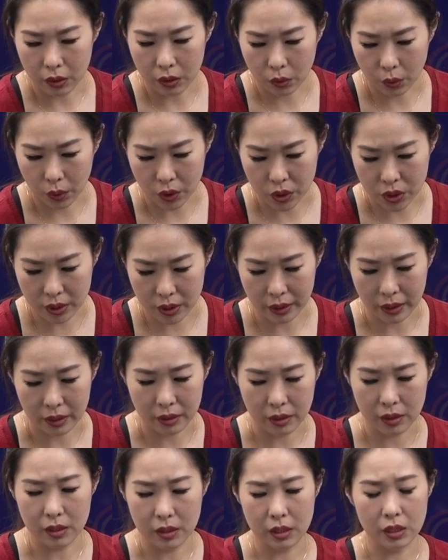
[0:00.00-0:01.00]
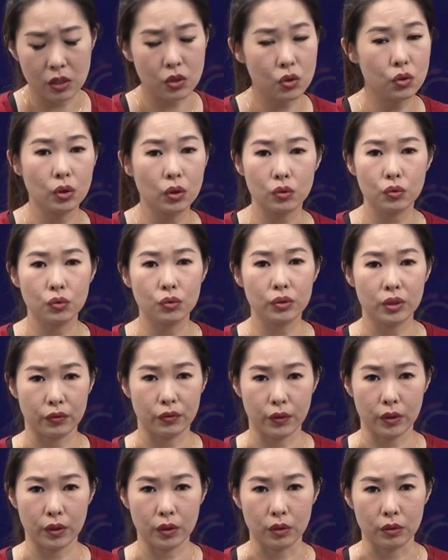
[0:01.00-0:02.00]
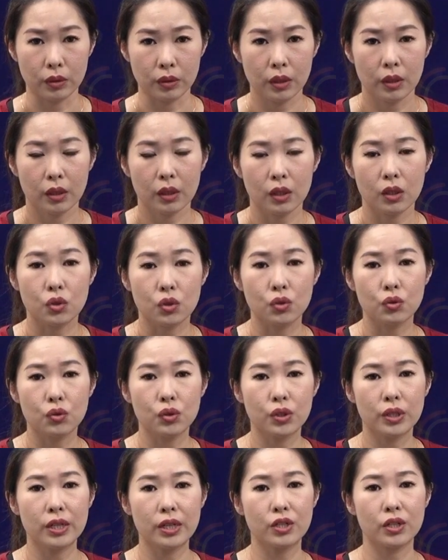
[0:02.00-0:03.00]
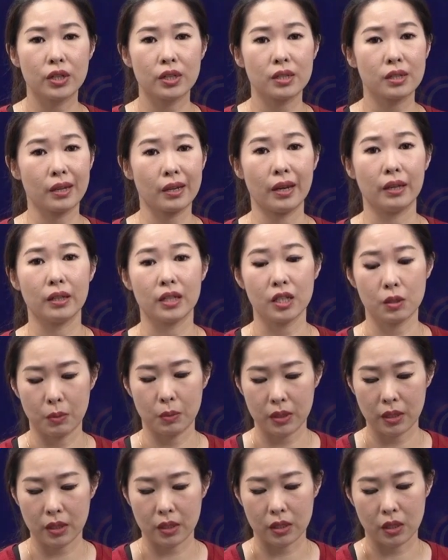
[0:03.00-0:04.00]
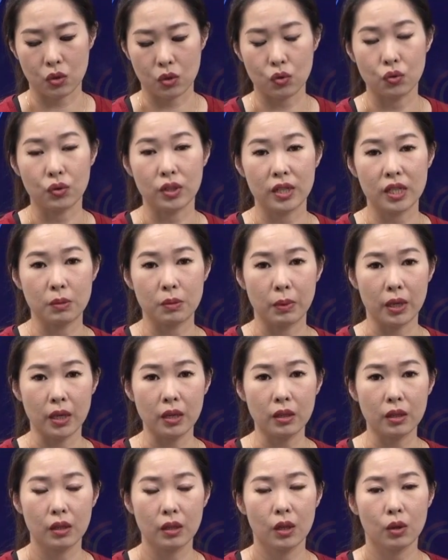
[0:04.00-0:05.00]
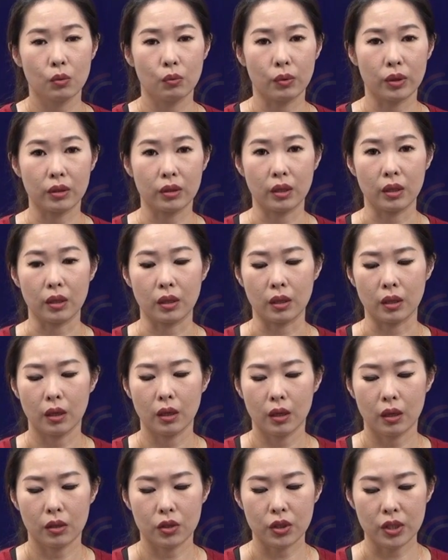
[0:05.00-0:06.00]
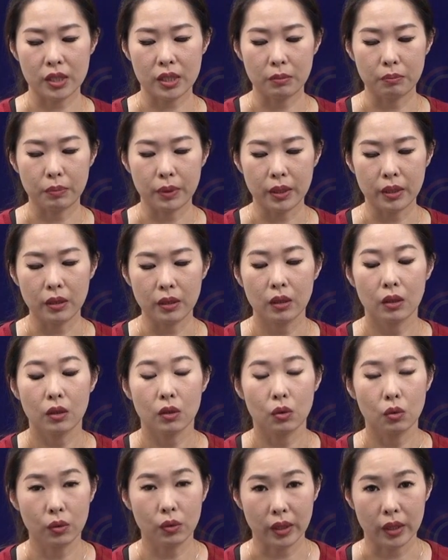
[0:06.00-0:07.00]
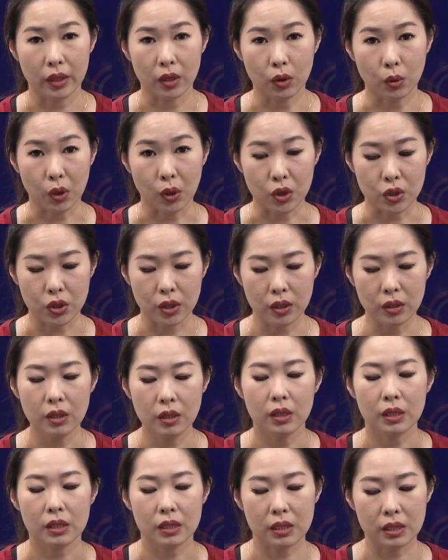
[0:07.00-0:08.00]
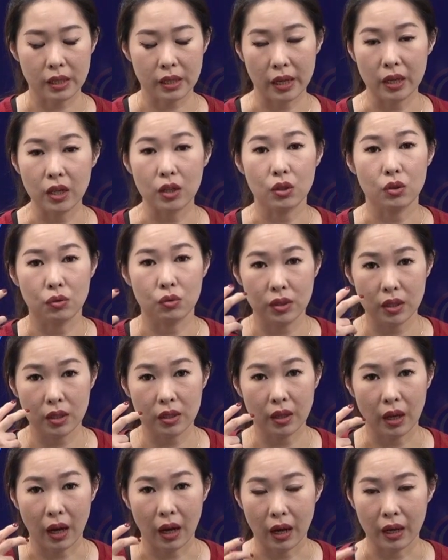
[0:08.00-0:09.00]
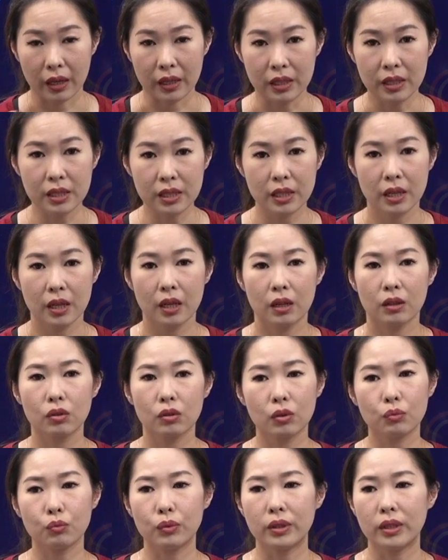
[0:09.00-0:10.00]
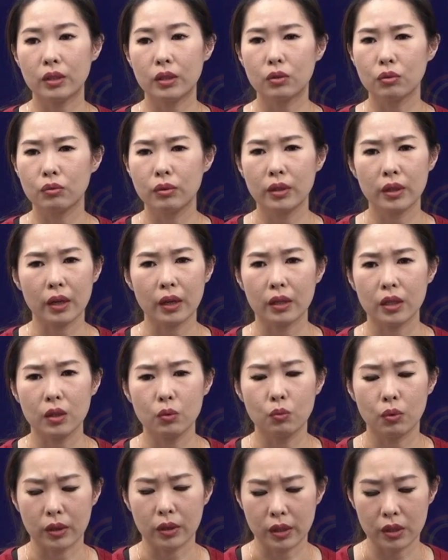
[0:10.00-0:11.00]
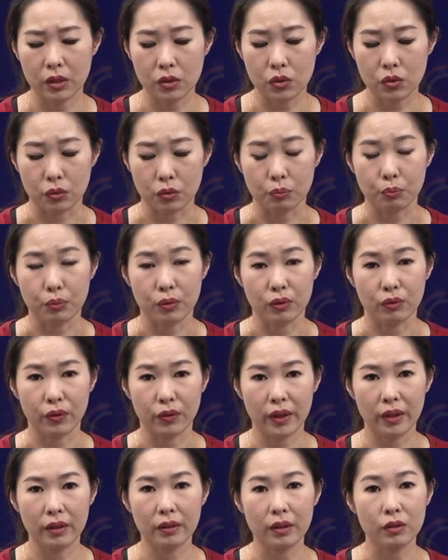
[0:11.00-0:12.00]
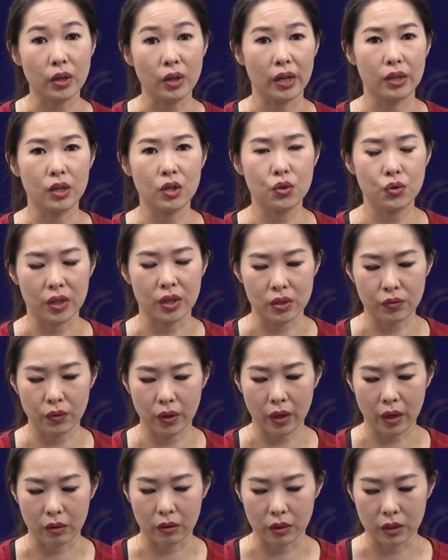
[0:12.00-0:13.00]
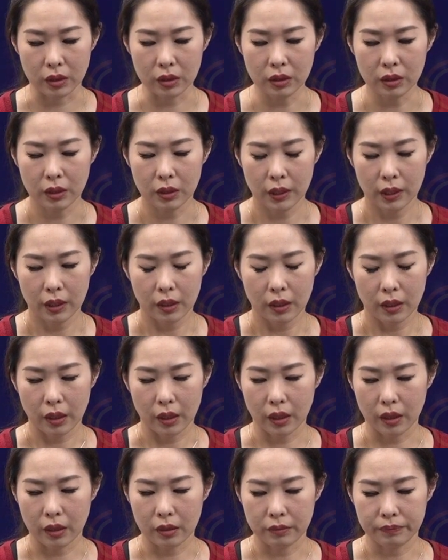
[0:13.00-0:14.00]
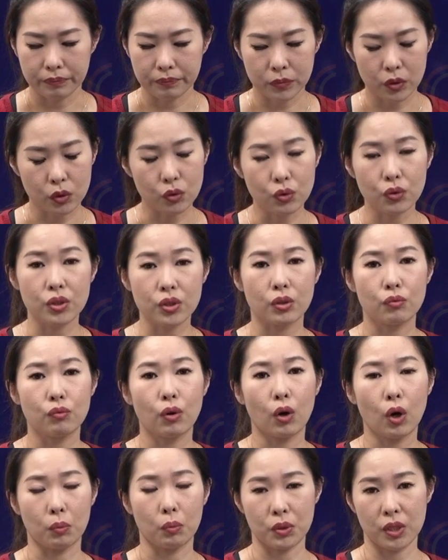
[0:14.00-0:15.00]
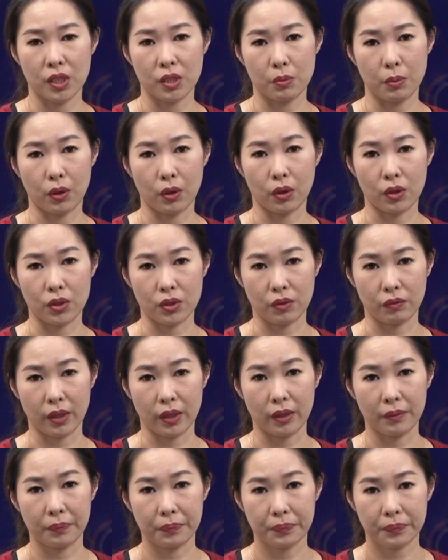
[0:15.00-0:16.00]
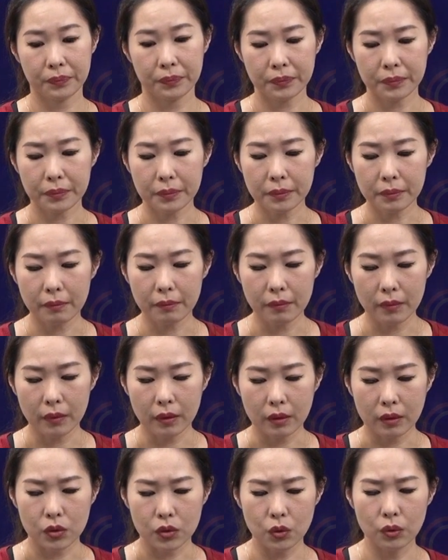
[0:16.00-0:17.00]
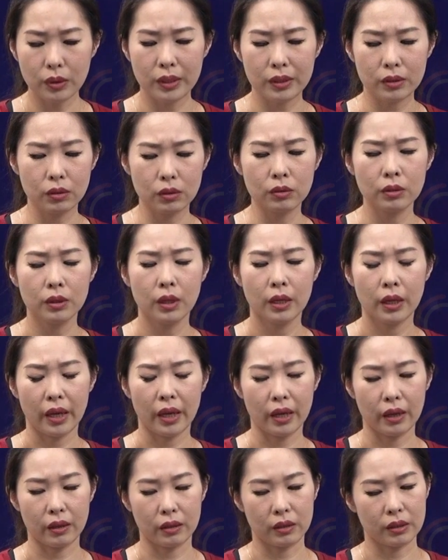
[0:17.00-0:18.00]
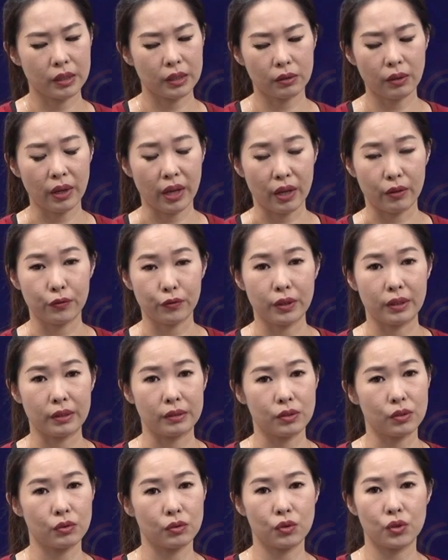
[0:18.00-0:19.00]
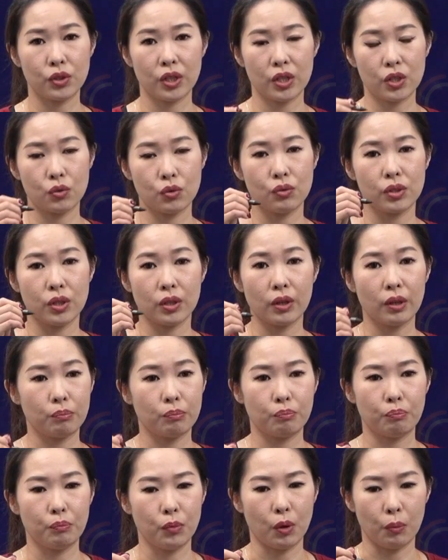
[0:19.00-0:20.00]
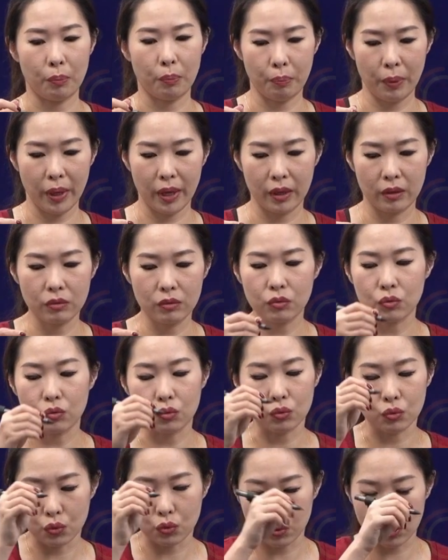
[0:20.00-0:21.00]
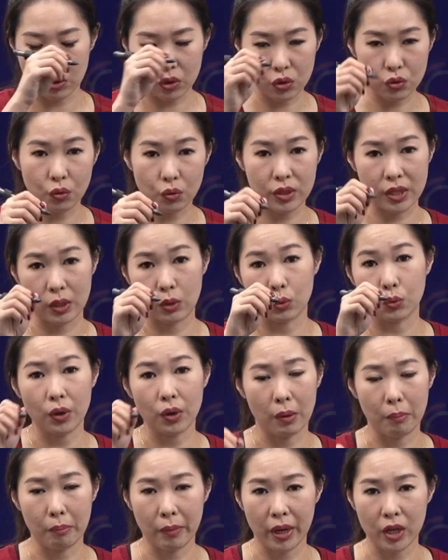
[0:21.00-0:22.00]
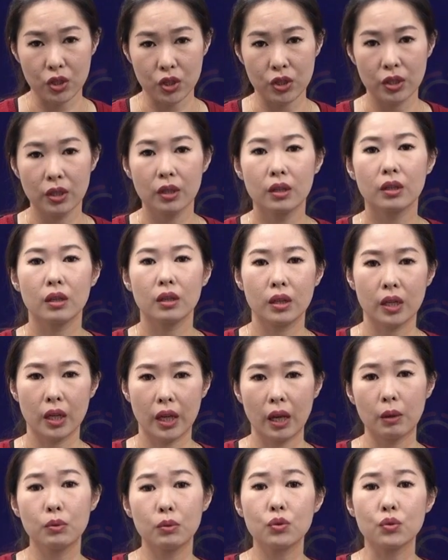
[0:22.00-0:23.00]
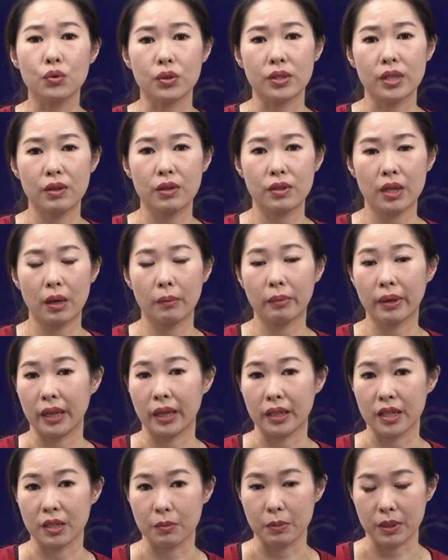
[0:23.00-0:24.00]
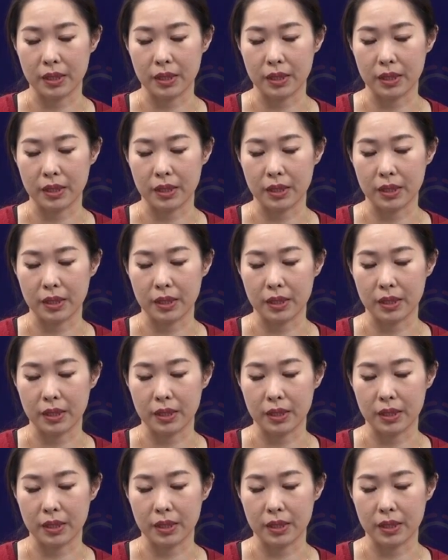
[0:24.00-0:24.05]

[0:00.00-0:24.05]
question like this is not too difficult. It's usually just careless mistakes that students make when they just simply look at the question, scan it using their eyes, not really doing any workings to prevent any transfer error, and choose the wrong options because of that. So little effort, just using your pen to draw strokes and do a match, it can help you to save some careless